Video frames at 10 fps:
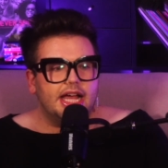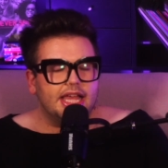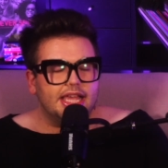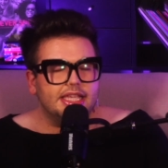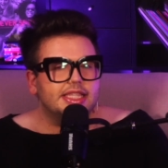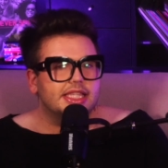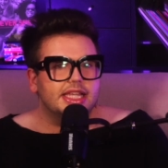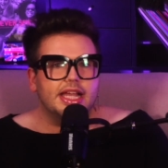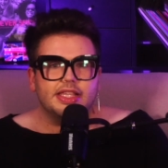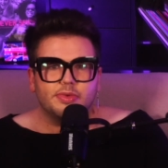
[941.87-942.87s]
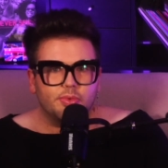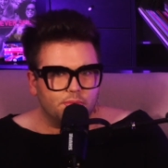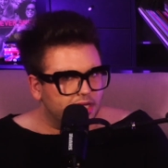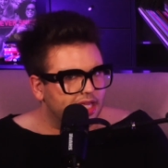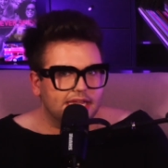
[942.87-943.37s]
is is
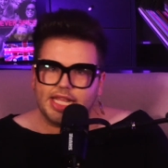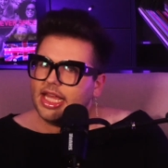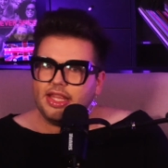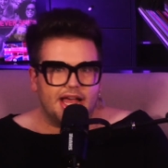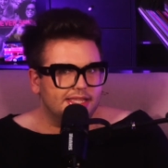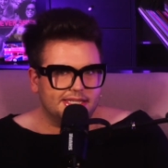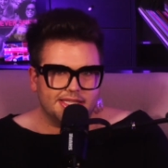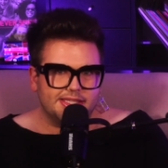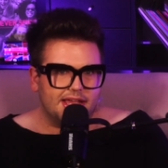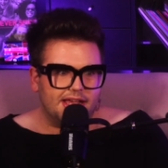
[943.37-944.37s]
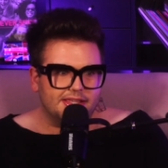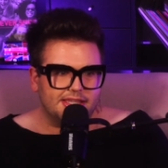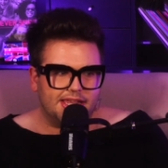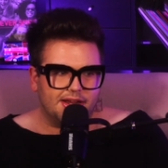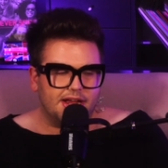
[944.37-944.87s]
really going to get lost in the sauce
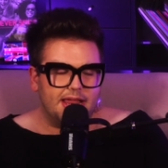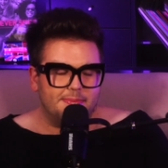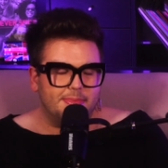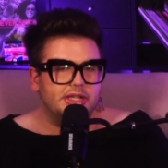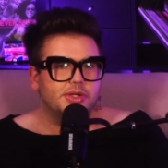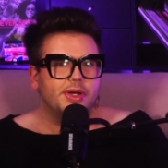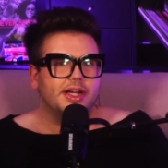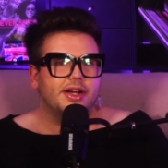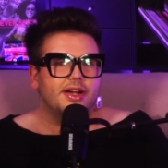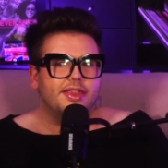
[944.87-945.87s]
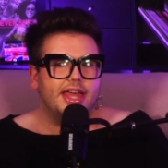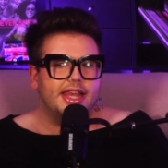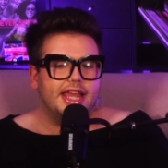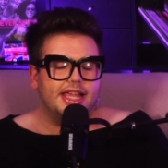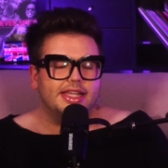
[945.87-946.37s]
here and much quicker
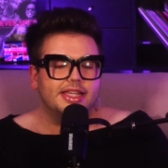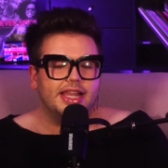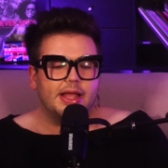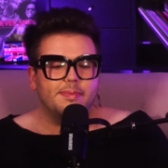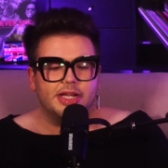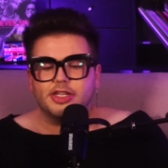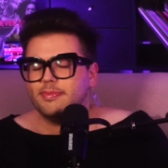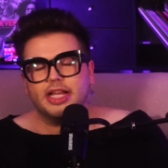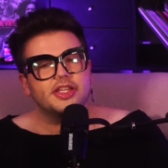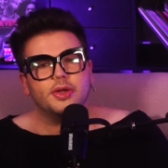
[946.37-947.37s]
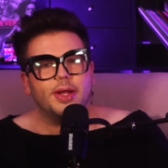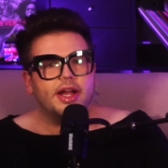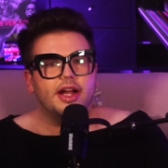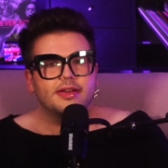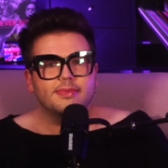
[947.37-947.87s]
than and like much much
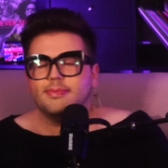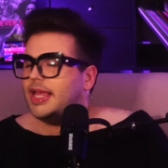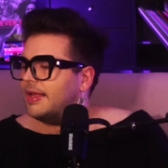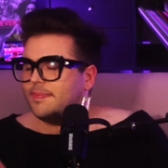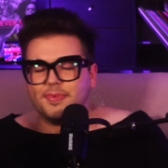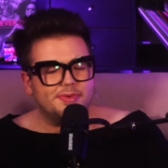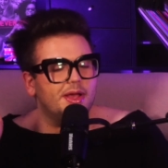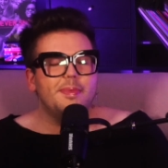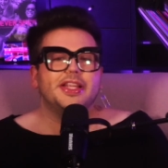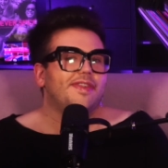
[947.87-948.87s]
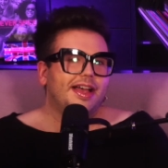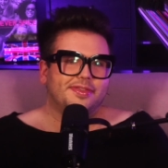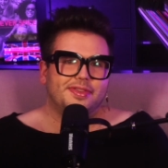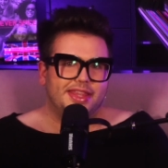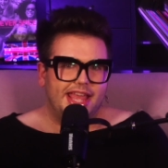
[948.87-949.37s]
quicker. Like so much
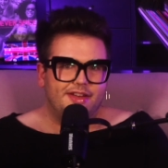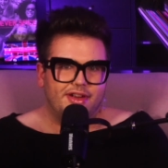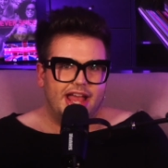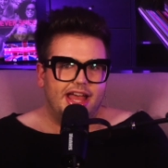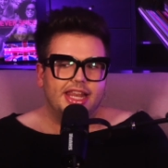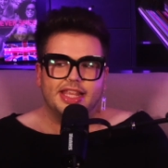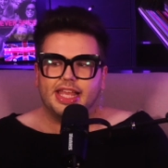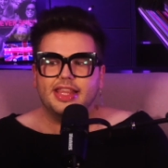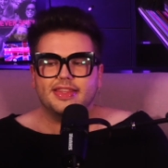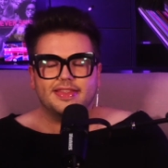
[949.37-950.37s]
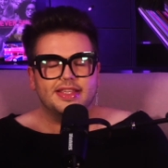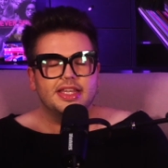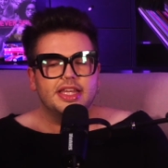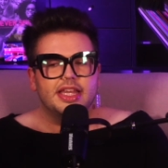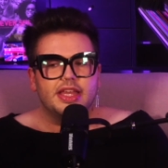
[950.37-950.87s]
faster than they ever had. Like it's
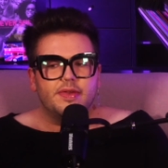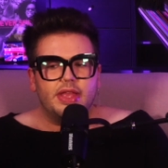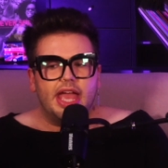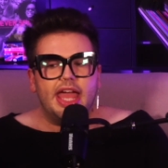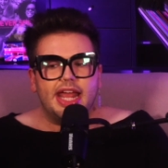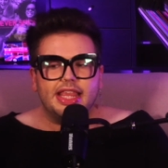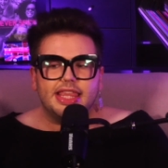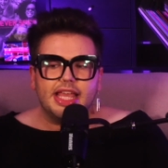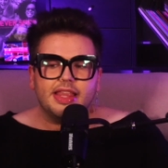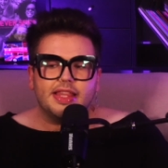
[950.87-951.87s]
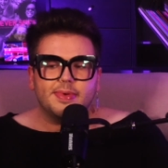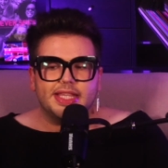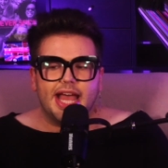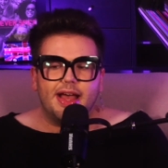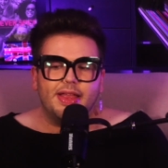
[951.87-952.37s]
and I think that's what's
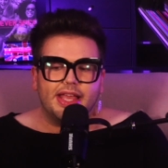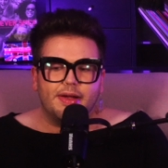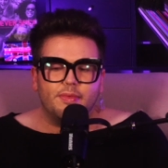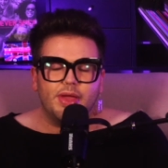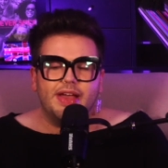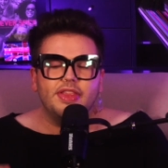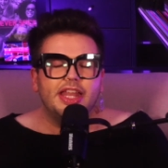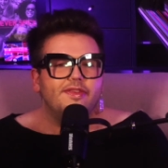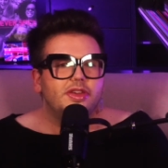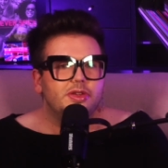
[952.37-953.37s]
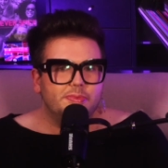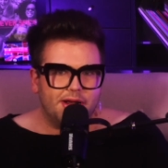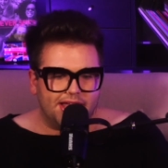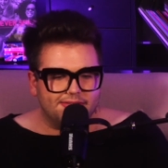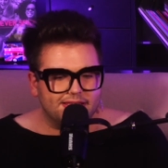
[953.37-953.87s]
ha- like we have a lot of new
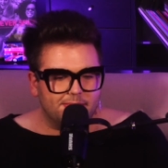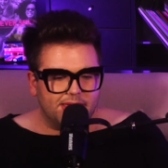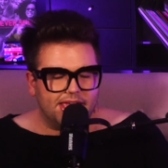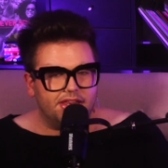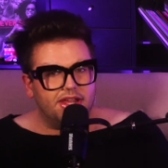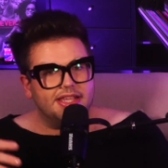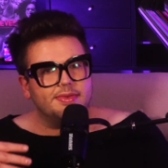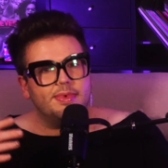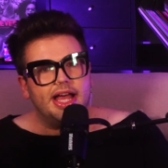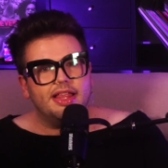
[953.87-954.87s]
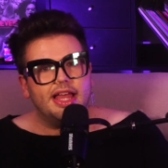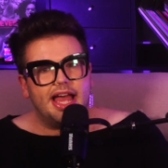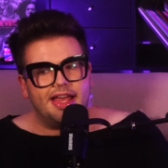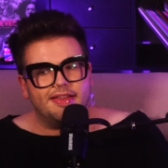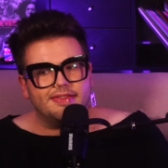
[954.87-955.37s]
brands coming in as well
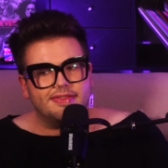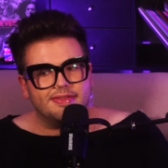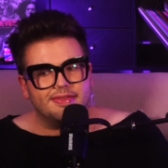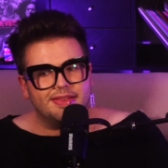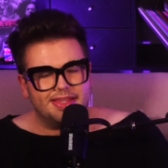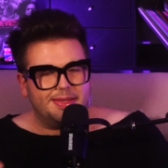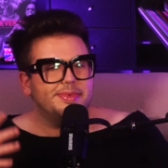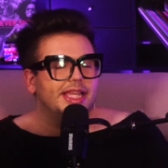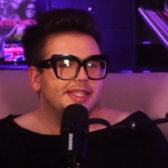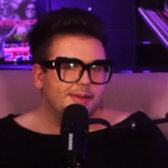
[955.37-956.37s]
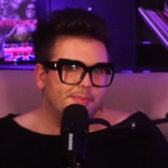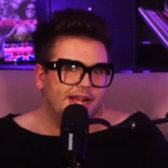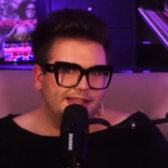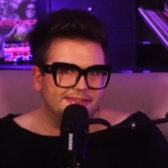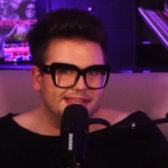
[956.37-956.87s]
as it seems like some brands